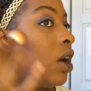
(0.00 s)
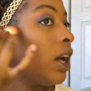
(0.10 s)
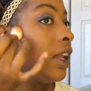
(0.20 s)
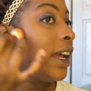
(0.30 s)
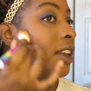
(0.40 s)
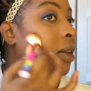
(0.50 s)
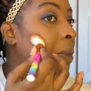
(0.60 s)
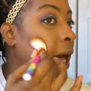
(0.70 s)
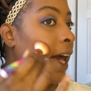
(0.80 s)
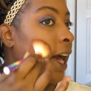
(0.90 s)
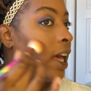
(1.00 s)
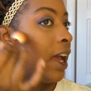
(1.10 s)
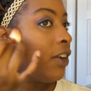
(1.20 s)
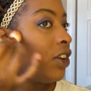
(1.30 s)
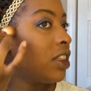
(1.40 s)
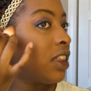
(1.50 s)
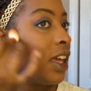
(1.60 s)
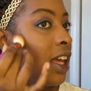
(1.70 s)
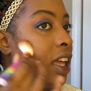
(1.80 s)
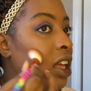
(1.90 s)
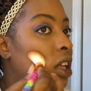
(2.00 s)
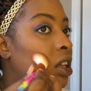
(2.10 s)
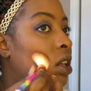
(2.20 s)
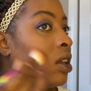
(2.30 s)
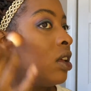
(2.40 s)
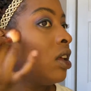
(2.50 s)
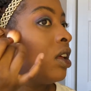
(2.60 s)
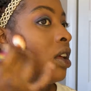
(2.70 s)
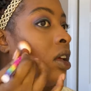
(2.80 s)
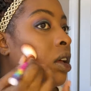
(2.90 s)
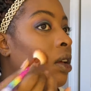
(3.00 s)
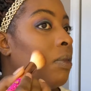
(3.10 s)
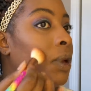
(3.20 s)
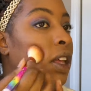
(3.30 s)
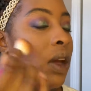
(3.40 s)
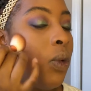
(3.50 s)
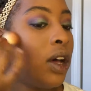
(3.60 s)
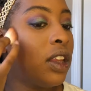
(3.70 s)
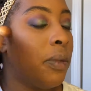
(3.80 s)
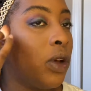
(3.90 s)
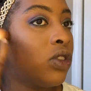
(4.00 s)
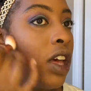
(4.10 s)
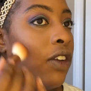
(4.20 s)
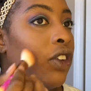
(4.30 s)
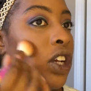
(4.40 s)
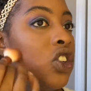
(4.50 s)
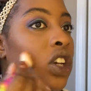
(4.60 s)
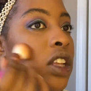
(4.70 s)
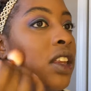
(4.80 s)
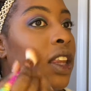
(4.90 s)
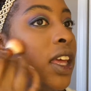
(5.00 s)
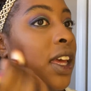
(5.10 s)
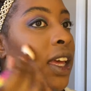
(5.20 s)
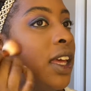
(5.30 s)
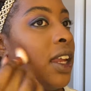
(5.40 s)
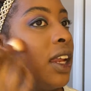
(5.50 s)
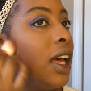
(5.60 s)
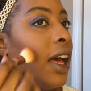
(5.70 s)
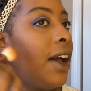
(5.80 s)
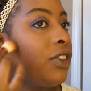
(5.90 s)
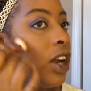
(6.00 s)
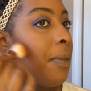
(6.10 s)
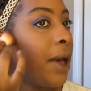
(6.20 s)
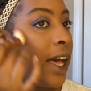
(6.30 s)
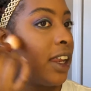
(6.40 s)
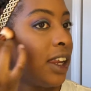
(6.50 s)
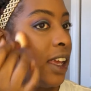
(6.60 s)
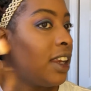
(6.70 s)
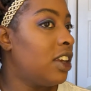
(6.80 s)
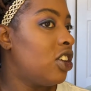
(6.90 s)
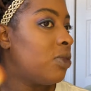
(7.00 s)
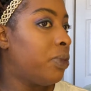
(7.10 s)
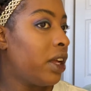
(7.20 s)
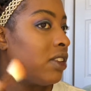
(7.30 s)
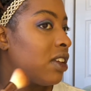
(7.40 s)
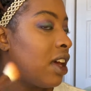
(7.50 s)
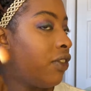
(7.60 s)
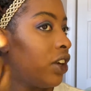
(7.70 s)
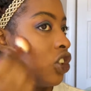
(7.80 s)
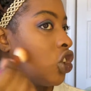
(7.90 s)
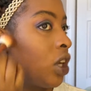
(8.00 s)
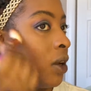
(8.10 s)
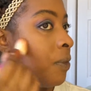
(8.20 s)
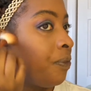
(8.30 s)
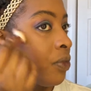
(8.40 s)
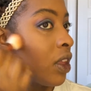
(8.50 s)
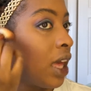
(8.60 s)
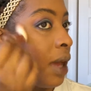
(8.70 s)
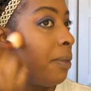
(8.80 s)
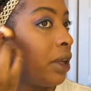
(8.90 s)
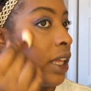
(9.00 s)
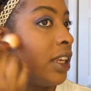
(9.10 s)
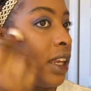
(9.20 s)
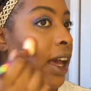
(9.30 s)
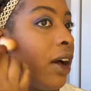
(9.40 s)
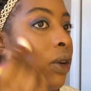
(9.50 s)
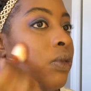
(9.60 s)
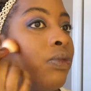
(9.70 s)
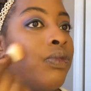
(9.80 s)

I like to pat everything because I want the most coverage. And then after I pat it in and just place the coverage, I blend it out.